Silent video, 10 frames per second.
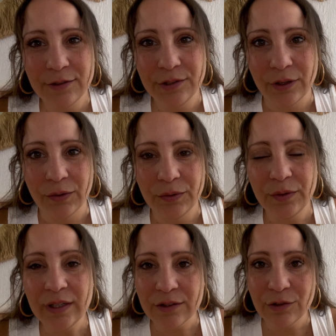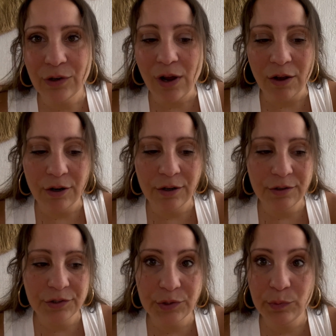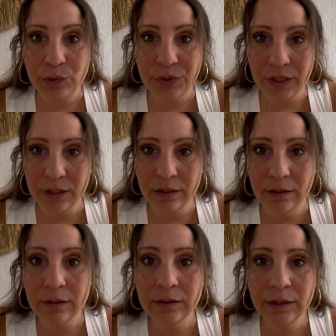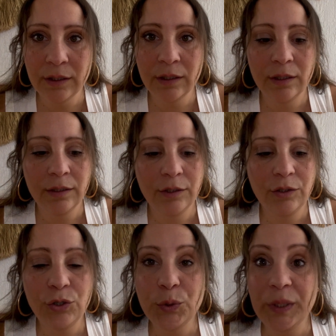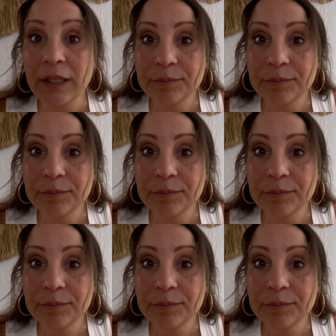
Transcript: So it's no longer smooth and gooey.